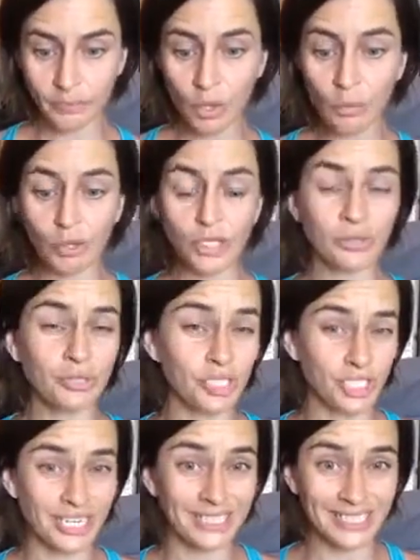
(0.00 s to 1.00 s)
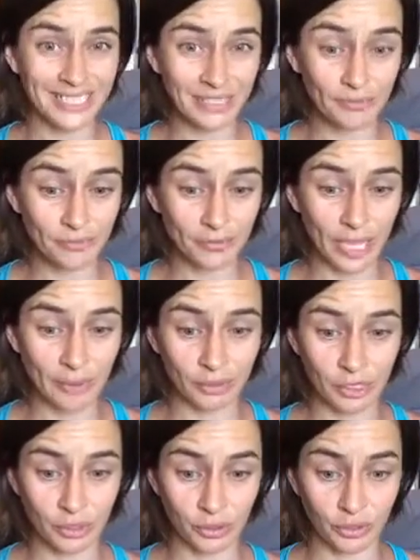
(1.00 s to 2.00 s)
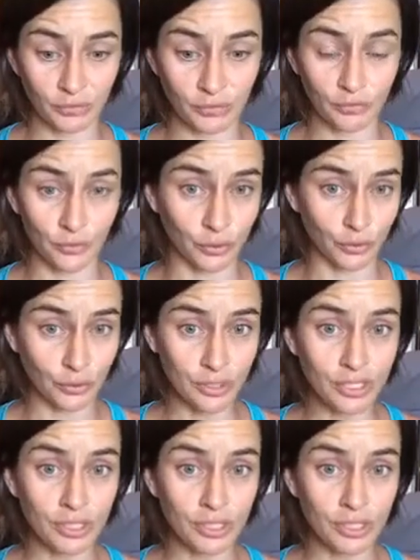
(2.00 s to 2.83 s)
When you ingest inflammatory foods,